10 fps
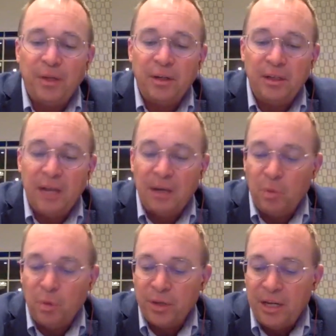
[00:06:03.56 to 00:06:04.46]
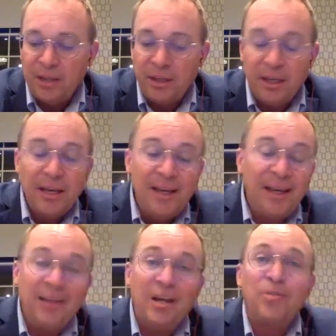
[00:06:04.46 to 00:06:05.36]
uh, not worth anything
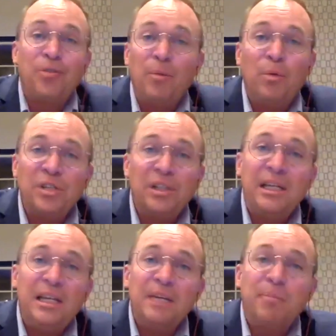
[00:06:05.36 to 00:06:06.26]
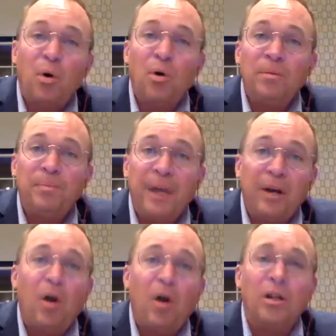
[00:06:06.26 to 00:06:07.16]
and Donald Trump wasn't leading a poll at
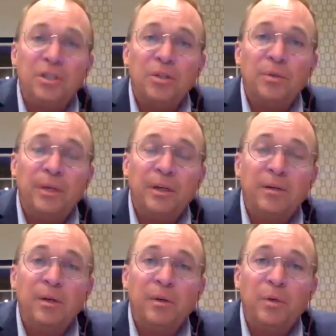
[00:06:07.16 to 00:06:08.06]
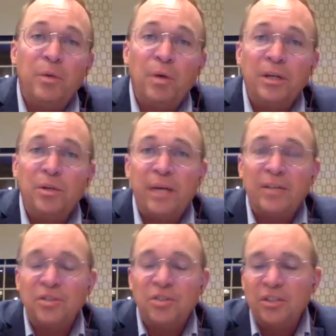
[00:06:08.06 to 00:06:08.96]
all until uh, uh when he won in
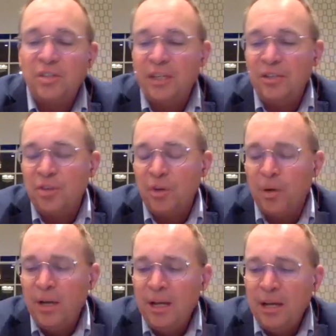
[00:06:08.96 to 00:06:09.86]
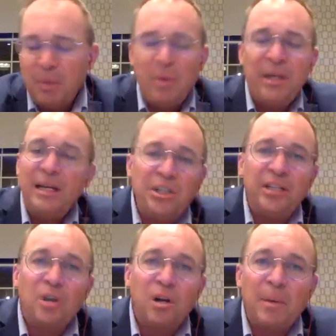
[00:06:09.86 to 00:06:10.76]
2016. So, but we get a
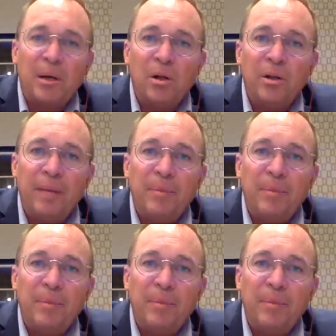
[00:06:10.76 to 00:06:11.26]
chance to talk about all of that.